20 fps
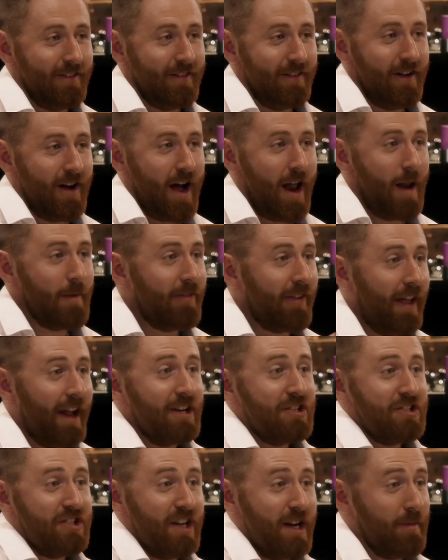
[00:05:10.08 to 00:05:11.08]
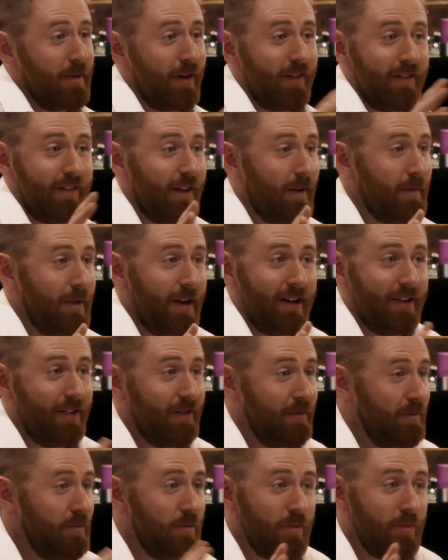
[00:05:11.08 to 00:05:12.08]
And I'm saying she because, I mean,
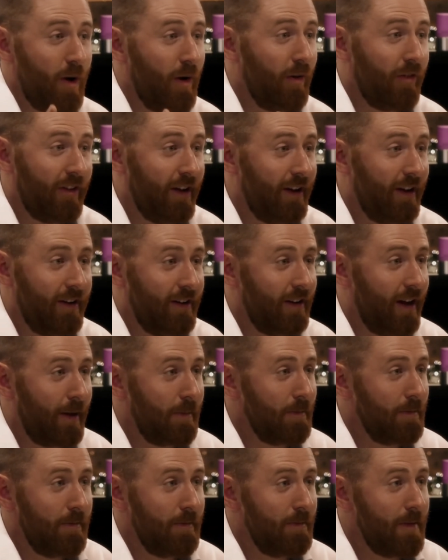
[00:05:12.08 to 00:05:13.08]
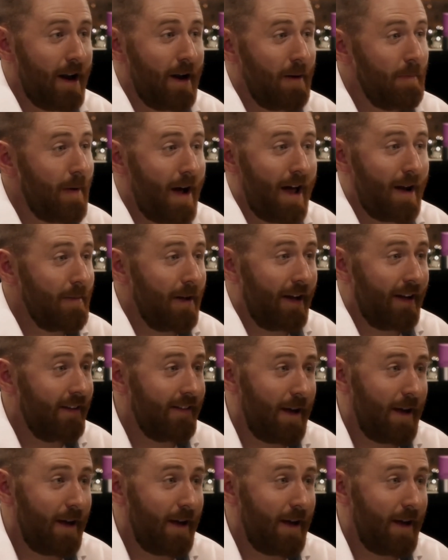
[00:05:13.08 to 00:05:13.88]
mostly, like, men are bad at making